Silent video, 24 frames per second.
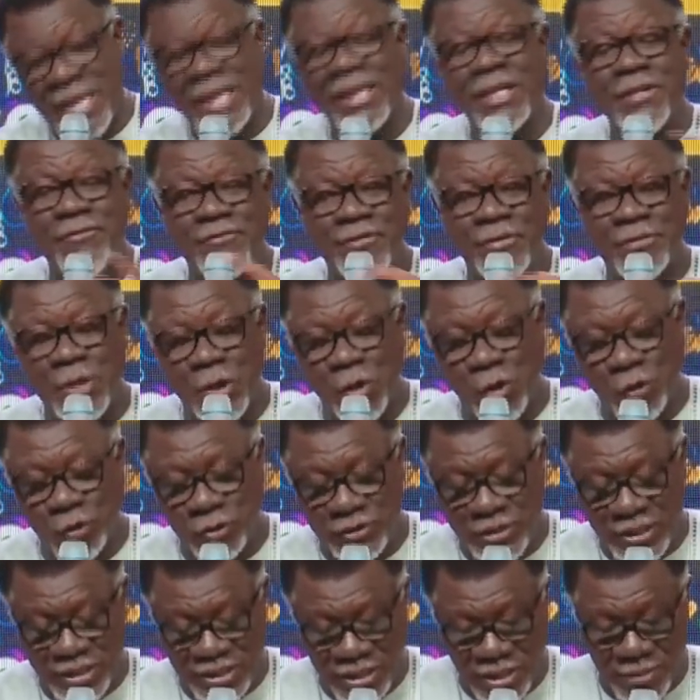mainly from
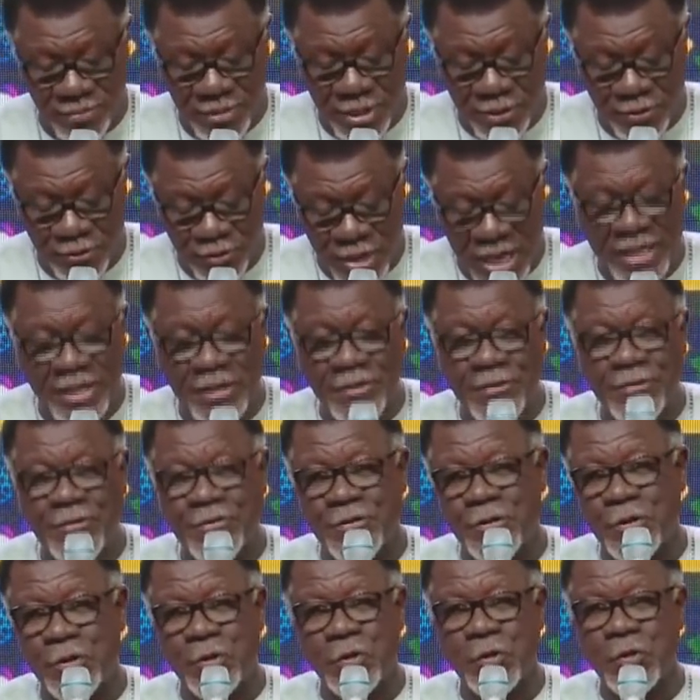the Old Testament,
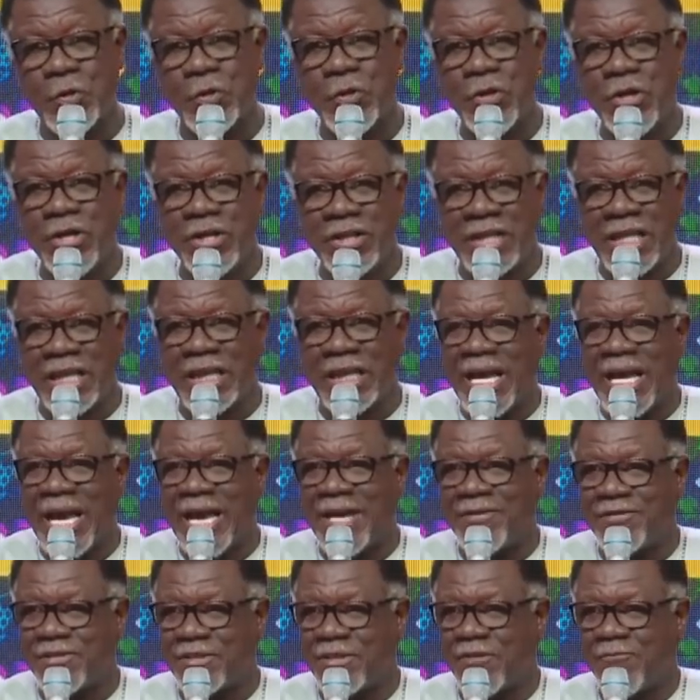running through the
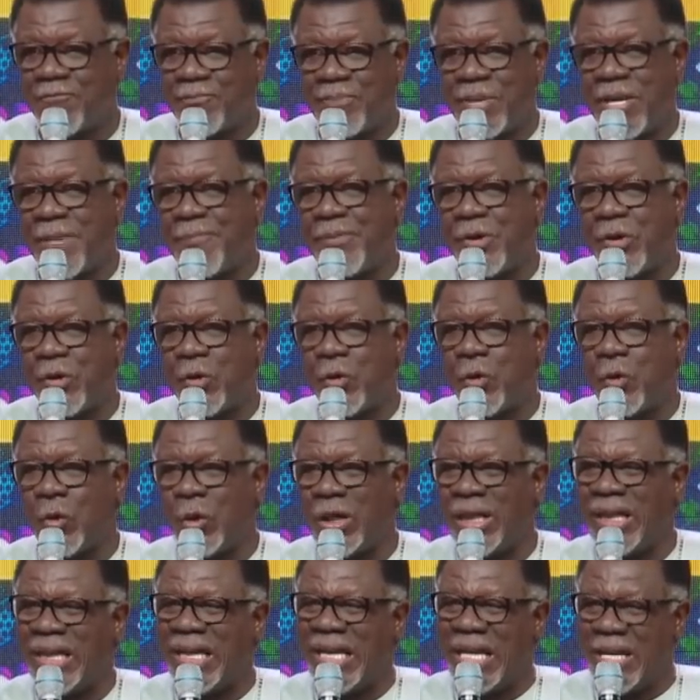lives of
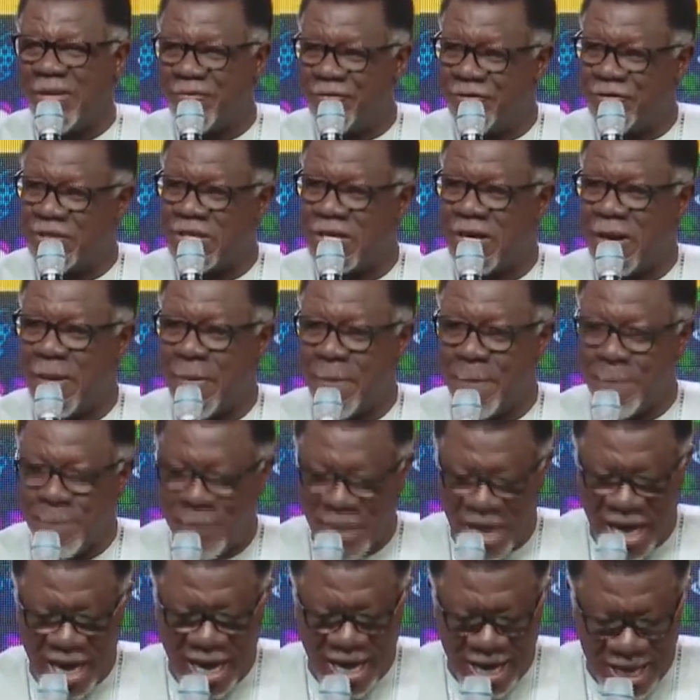people who lived
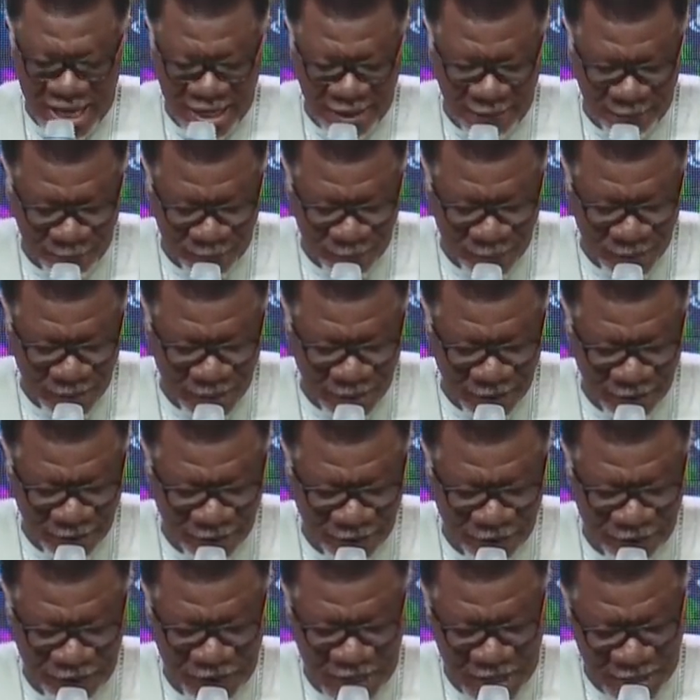by
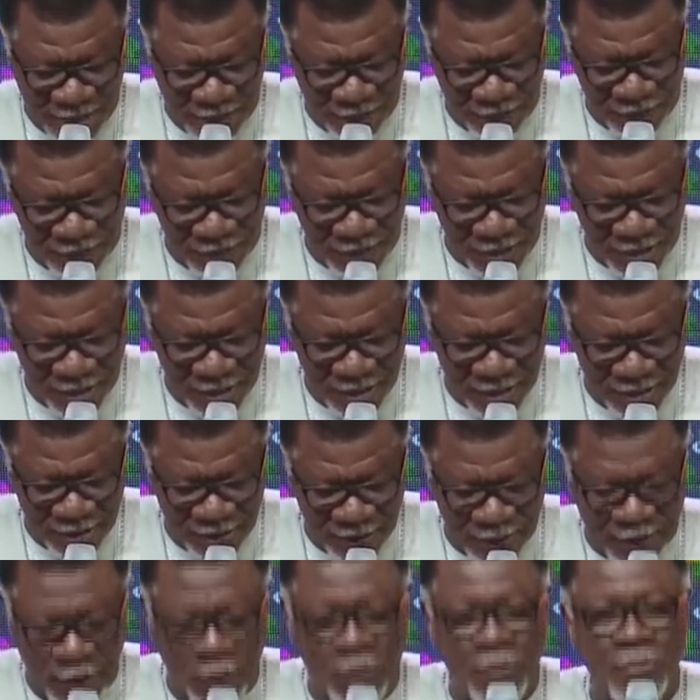faith.
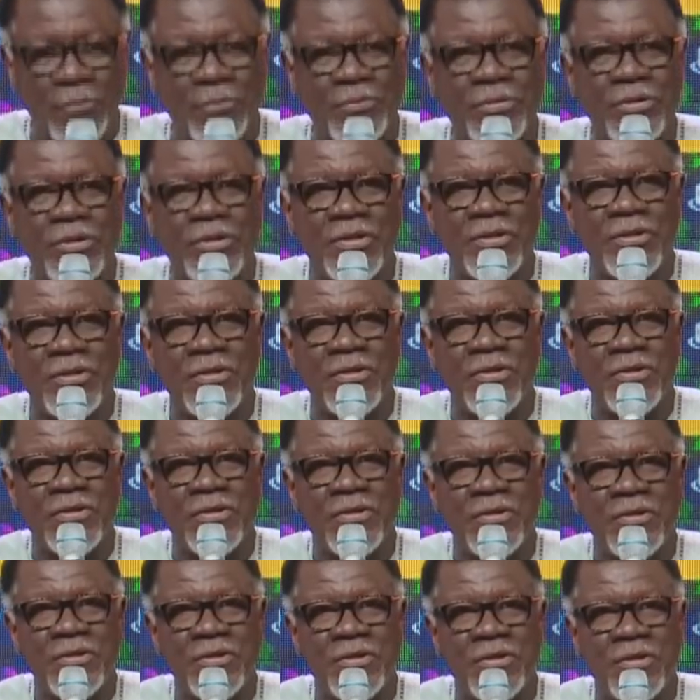So,
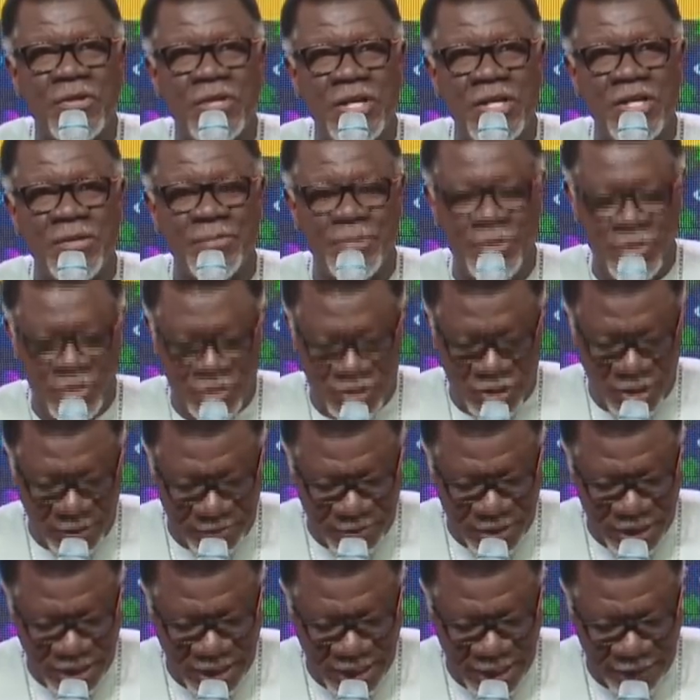
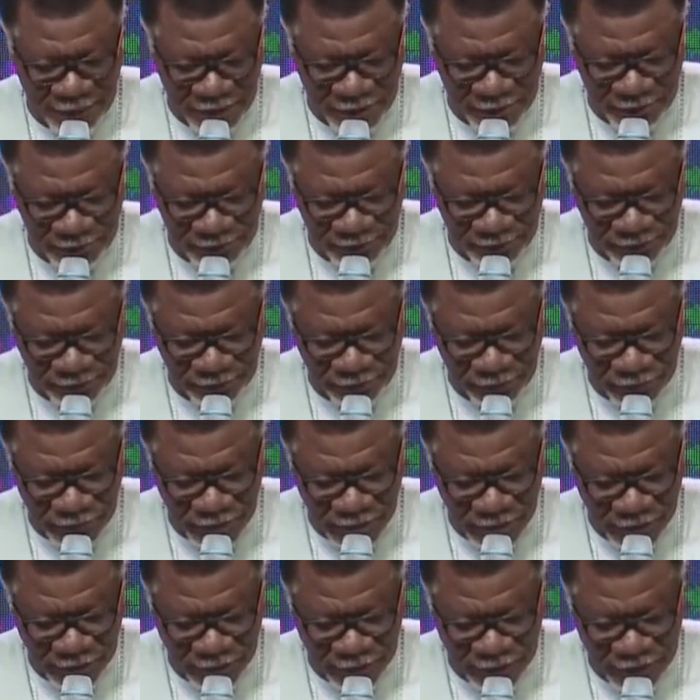Hebrews chapter 11,
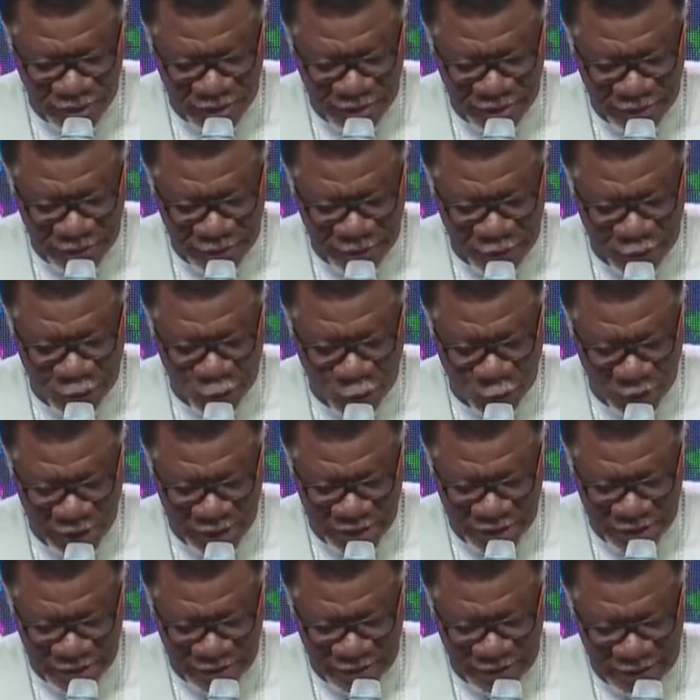verses
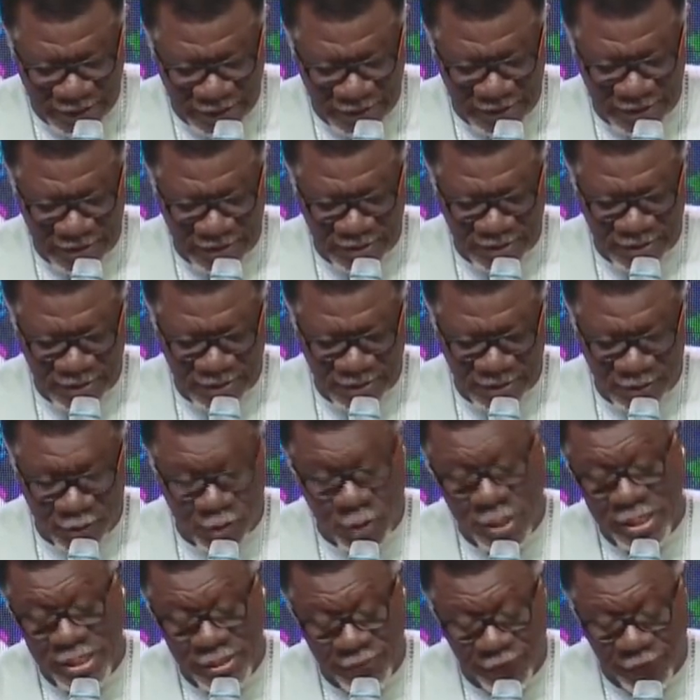
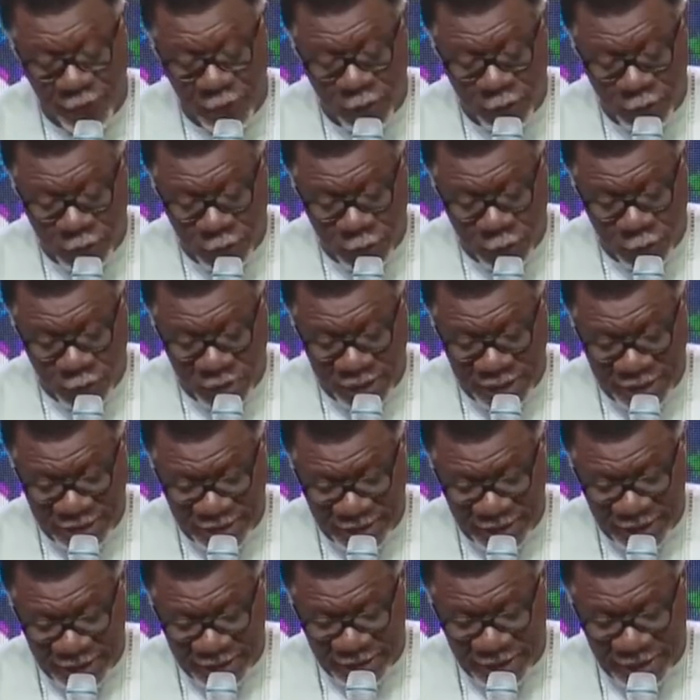24 to
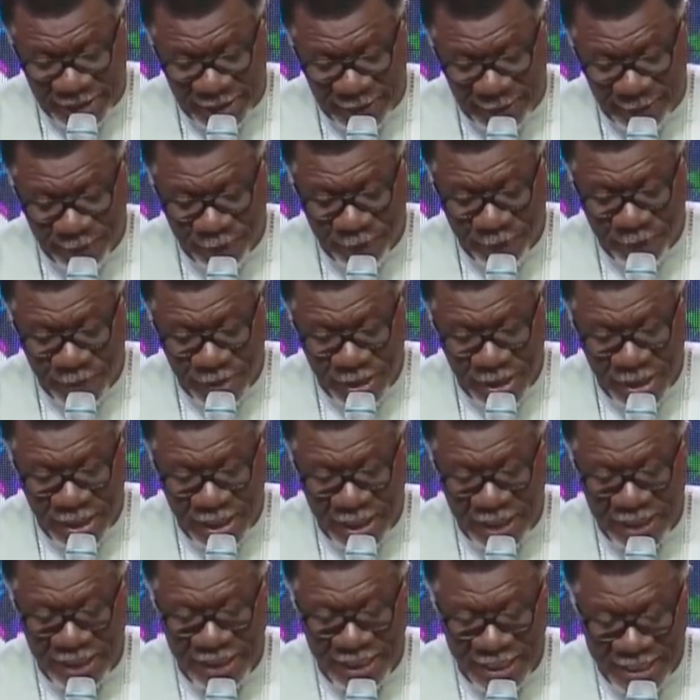26.
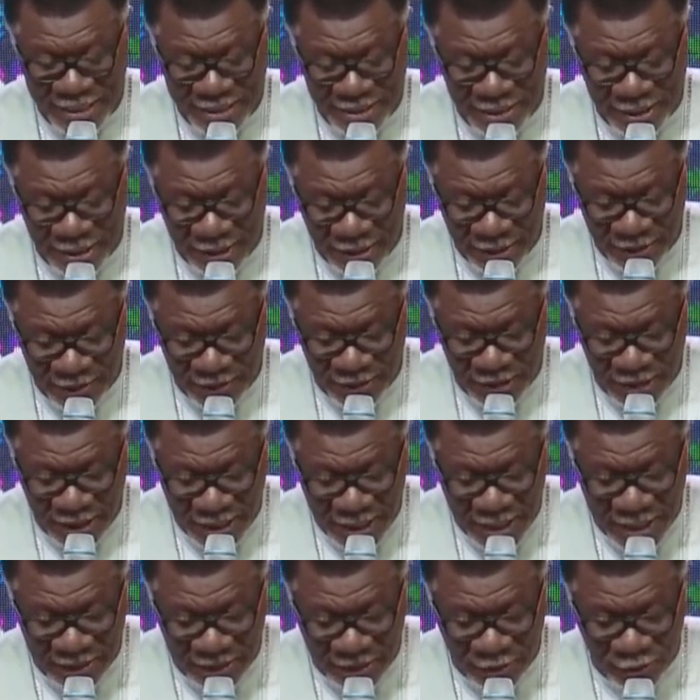And let
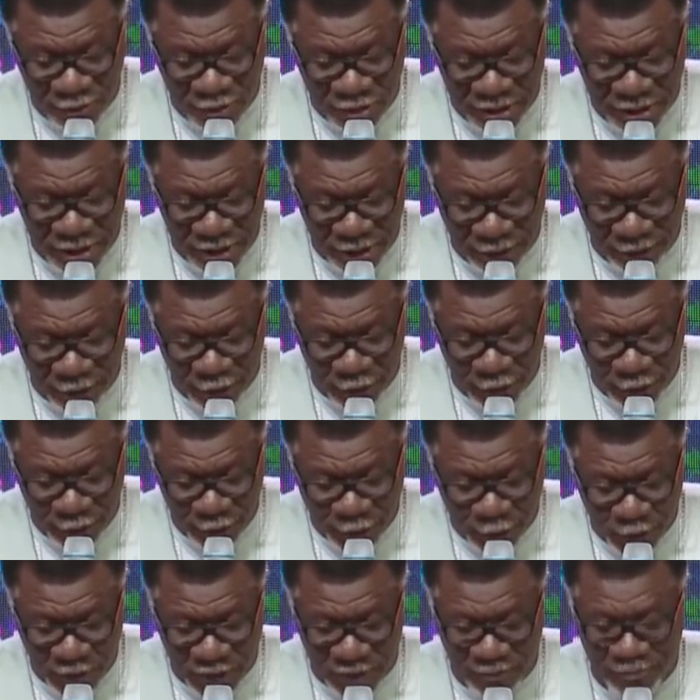us hear the reading of
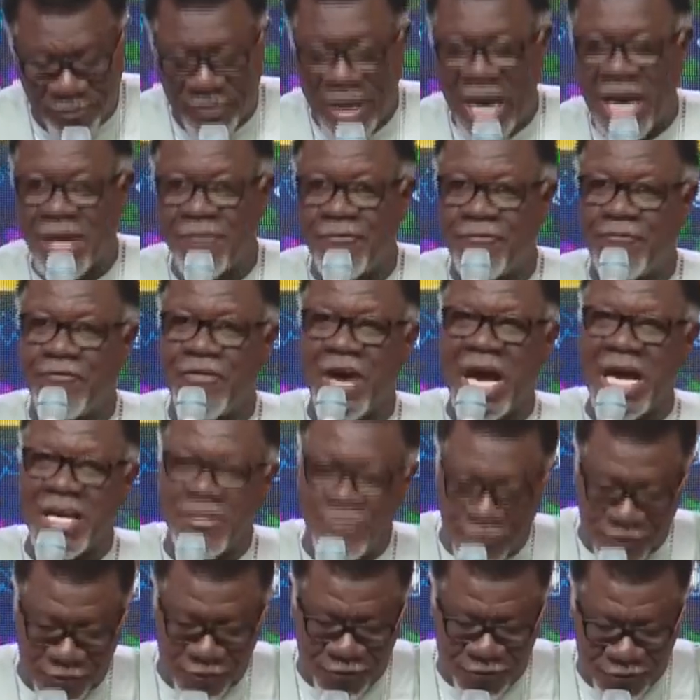God's word. By
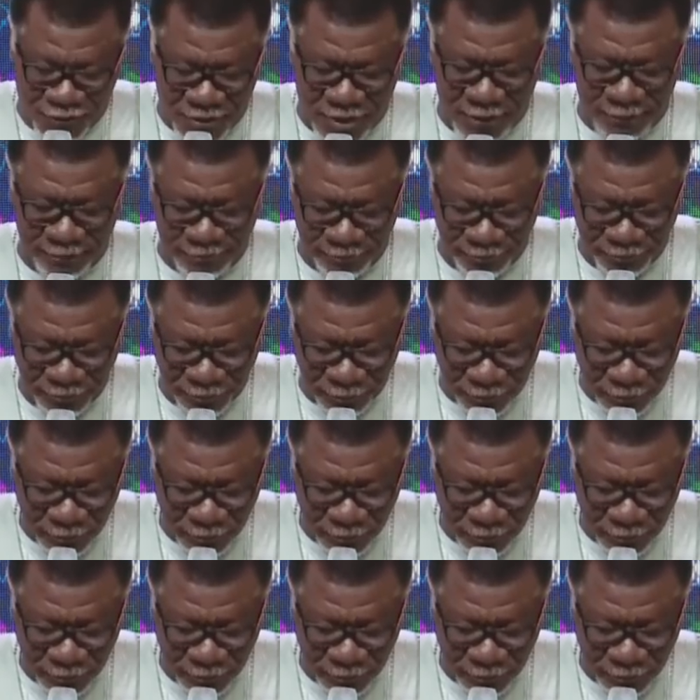faith,